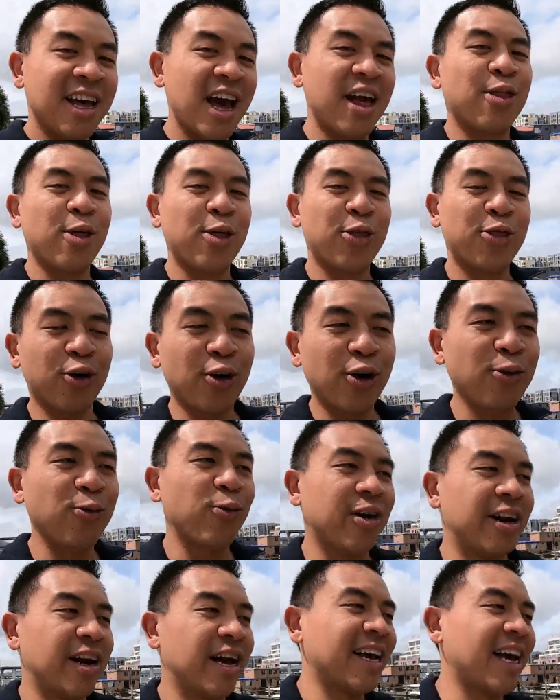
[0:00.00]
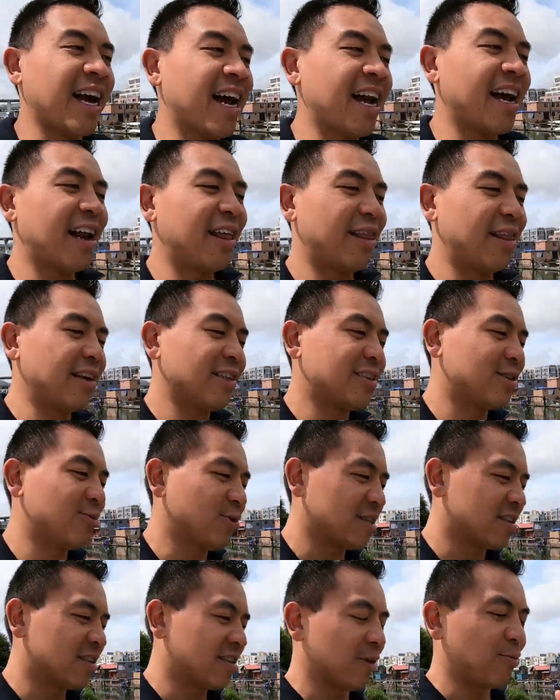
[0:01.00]
And the third one I got out of this
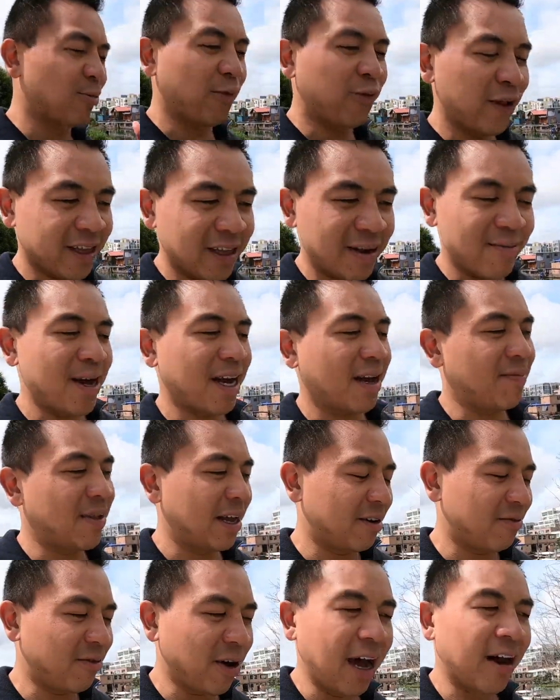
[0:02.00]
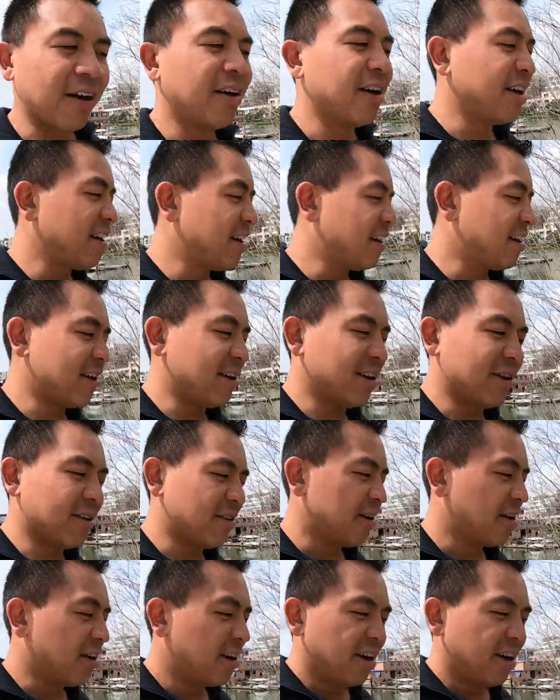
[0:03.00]
was because I'm reflecting back, I'm like, wow, you know,